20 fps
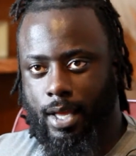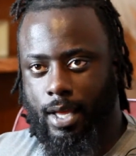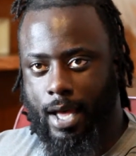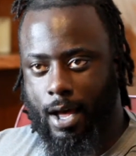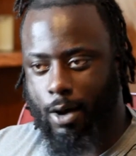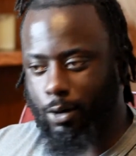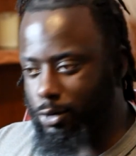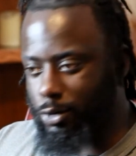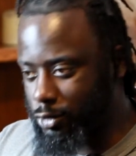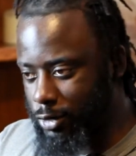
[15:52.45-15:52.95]

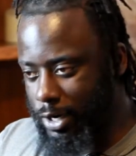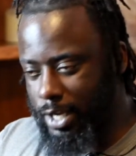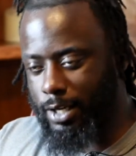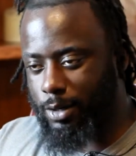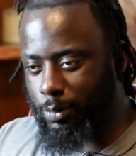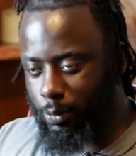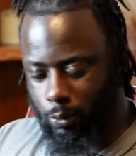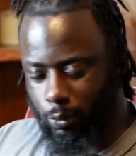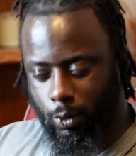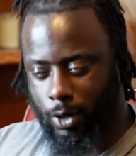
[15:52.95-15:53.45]
how
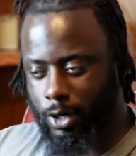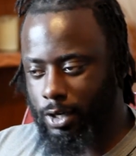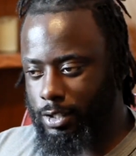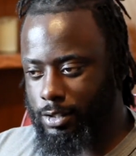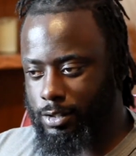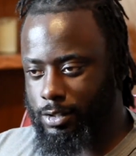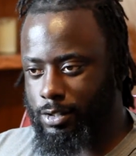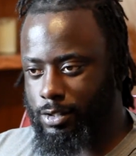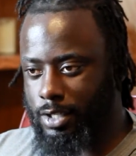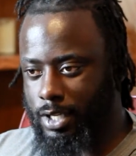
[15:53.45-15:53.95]
credit
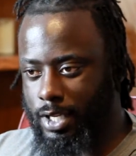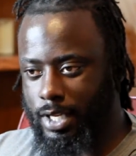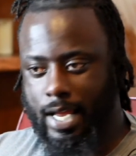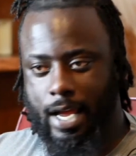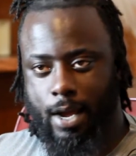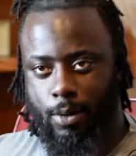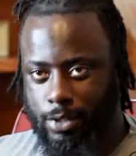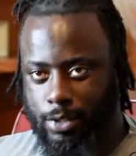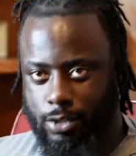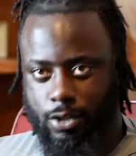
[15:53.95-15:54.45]
works and
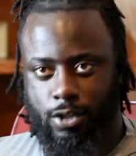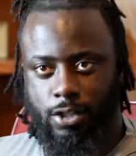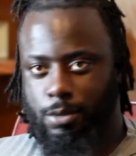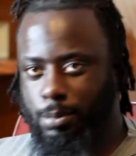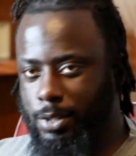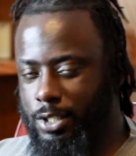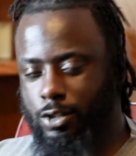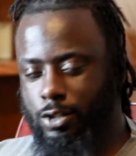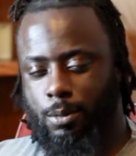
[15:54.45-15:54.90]
how it's going to be